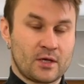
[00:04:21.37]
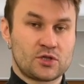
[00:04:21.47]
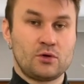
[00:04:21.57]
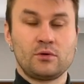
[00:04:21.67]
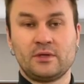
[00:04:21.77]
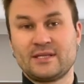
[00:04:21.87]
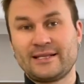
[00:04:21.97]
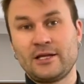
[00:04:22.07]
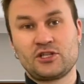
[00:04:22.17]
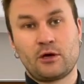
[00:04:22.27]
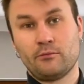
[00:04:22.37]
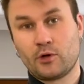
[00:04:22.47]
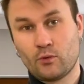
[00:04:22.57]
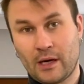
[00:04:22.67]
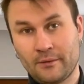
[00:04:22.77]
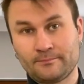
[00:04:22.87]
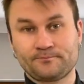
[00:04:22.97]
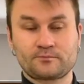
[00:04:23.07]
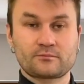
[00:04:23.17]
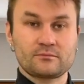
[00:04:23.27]
So the stage number one,
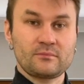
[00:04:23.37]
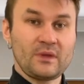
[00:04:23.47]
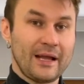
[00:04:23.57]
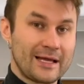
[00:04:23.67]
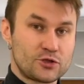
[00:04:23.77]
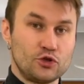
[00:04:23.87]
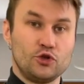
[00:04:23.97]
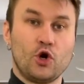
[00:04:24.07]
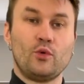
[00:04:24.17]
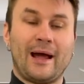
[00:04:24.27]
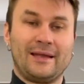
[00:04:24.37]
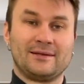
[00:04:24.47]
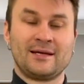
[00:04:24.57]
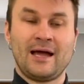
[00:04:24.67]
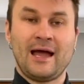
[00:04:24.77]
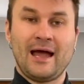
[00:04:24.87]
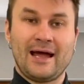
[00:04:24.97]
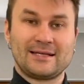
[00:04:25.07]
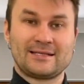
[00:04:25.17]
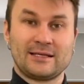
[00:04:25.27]
as you know, and
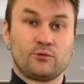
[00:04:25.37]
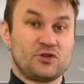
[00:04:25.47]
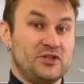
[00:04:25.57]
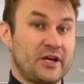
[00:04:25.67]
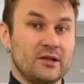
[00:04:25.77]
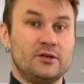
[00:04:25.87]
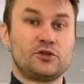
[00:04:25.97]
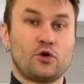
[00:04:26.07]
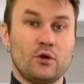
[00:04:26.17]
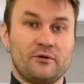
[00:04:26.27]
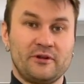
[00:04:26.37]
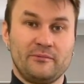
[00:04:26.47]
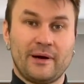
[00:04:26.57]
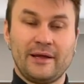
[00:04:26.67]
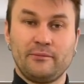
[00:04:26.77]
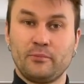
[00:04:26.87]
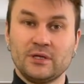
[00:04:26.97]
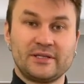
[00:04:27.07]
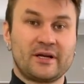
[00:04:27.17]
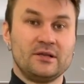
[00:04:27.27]
as it was declared already by
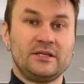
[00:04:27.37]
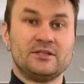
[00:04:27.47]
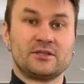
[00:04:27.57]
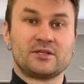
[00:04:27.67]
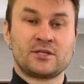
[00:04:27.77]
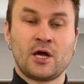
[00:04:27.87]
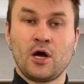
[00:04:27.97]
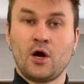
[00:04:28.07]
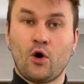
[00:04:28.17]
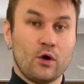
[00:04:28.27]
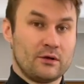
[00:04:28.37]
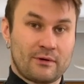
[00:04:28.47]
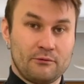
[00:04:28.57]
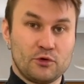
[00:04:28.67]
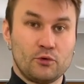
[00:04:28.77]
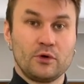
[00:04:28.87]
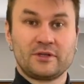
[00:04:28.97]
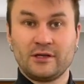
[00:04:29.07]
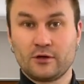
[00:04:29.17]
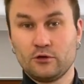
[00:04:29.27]
political leaders all around the world,
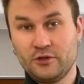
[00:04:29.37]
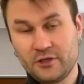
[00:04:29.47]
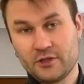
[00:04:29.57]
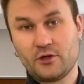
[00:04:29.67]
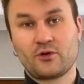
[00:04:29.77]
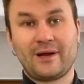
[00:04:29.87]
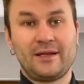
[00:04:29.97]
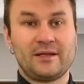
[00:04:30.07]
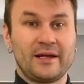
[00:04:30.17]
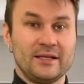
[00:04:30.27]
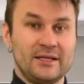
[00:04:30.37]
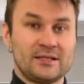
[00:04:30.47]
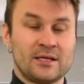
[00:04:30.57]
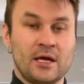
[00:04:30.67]
including the Ukrainian elite,